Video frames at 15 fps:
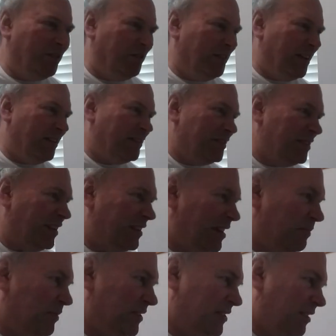2010
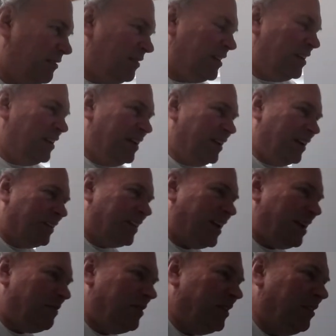episode, and
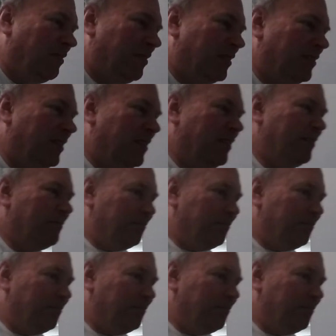cameo on